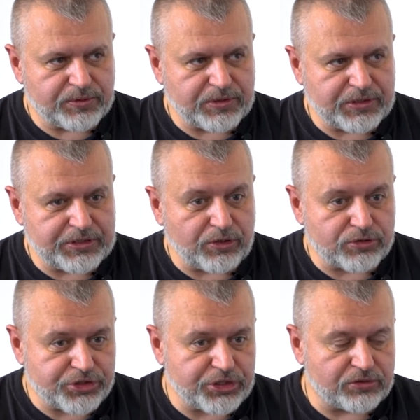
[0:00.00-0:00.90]

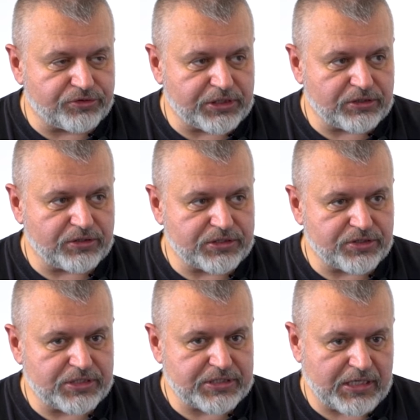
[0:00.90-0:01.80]
those children on the
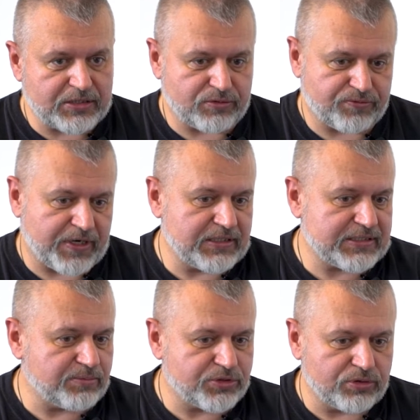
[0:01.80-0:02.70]
streets and to find
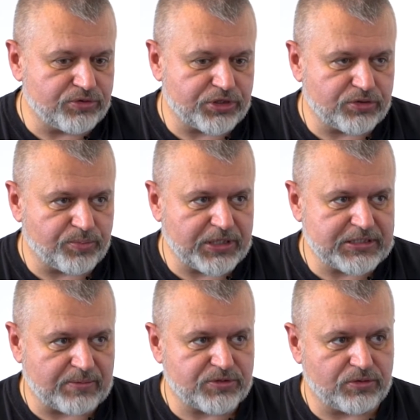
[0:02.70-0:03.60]
some solutions, to bring
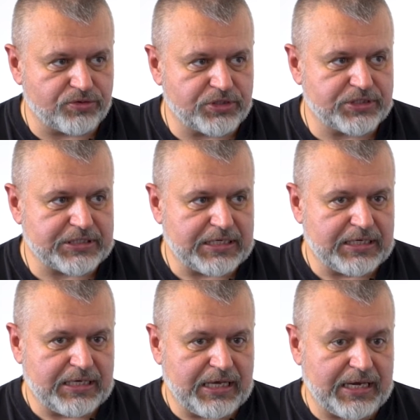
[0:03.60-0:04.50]
some solutions,
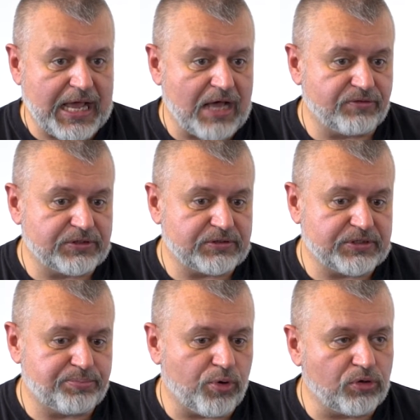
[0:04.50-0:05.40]
and how
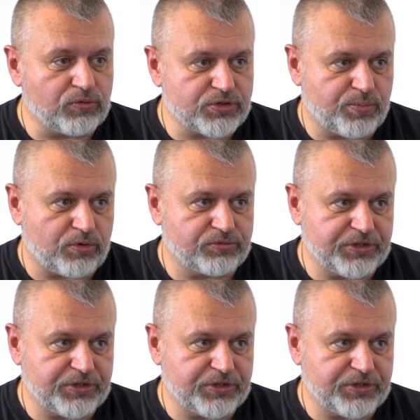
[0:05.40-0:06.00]
DePaul was born.